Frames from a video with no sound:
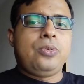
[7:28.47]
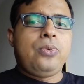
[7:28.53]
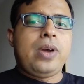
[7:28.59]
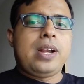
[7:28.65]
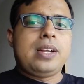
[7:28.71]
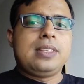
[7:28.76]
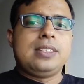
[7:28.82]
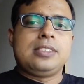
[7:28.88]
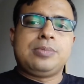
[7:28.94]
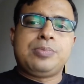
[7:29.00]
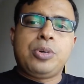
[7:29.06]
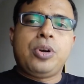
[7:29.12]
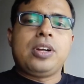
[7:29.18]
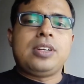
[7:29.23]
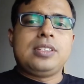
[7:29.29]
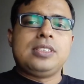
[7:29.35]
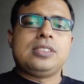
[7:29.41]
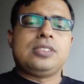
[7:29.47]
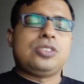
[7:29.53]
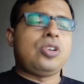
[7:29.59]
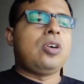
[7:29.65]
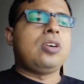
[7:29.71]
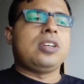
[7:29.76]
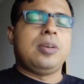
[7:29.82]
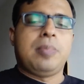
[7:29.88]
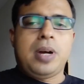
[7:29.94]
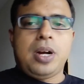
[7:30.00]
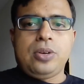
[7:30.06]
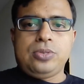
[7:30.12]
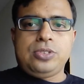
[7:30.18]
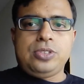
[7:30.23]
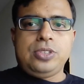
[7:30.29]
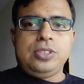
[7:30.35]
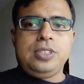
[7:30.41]
where this product is talked
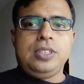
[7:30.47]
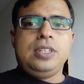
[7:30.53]
about.